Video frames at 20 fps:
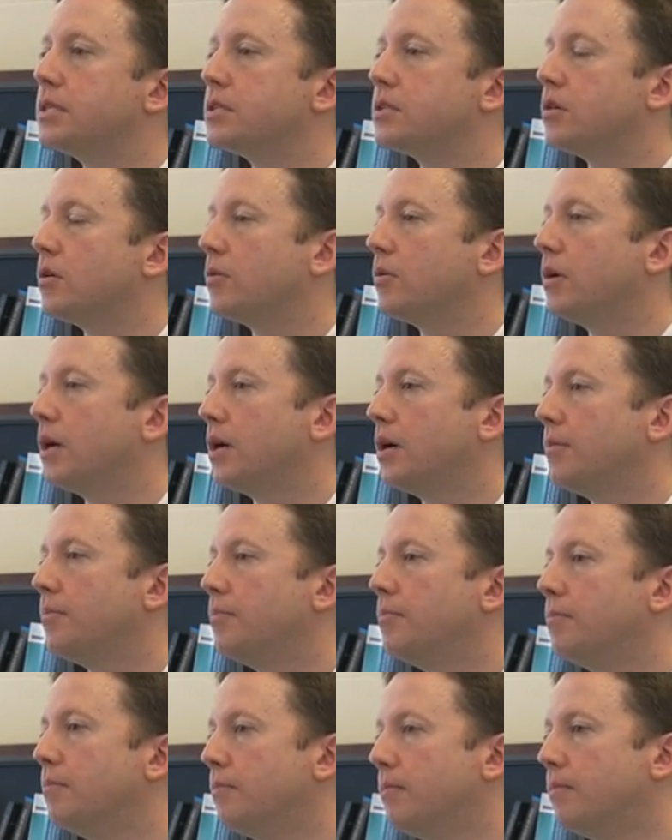And so
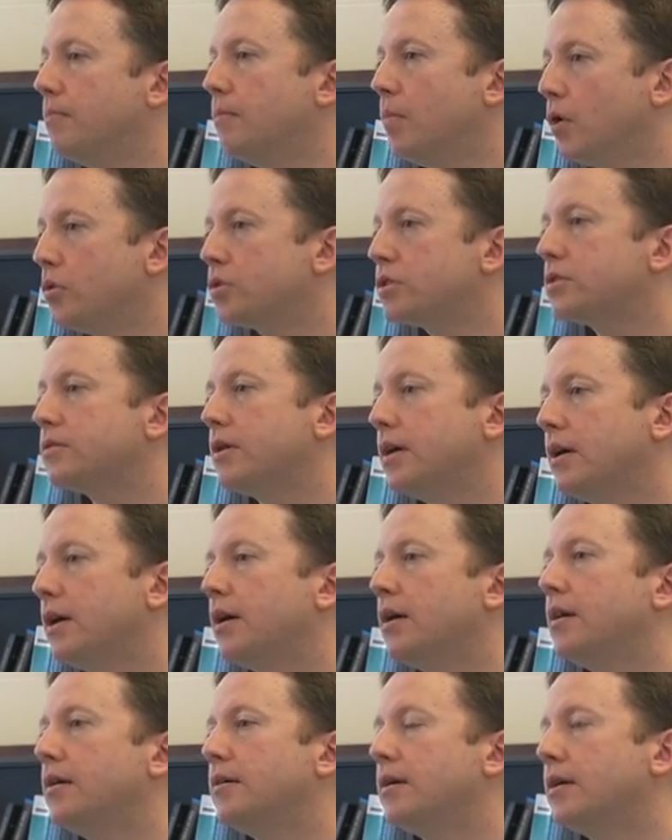most
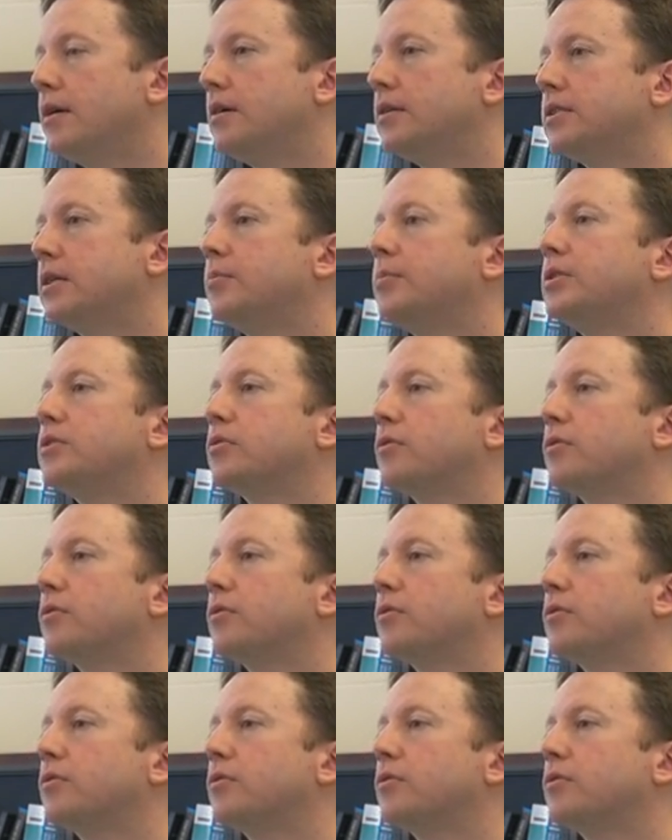Sibley